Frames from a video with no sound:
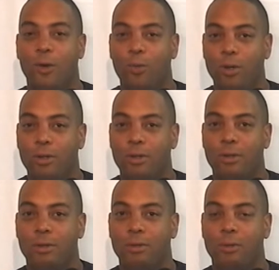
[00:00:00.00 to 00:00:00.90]
which
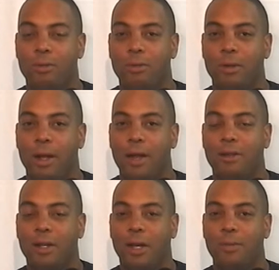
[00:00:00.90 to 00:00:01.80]
is a lot
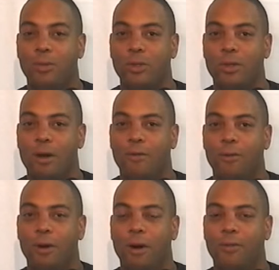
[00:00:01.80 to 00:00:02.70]
of times what's
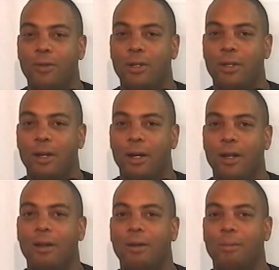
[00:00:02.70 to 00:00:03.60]
often
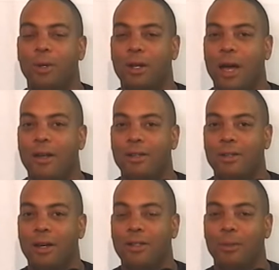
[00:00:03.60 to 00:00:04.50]
done but not
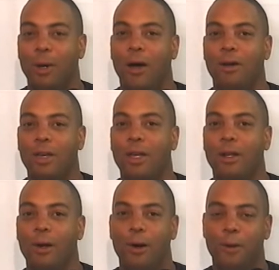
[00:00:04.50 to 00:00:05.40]
discussed about in
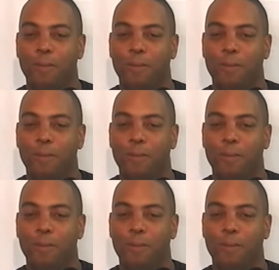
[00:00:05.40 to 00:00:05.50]
law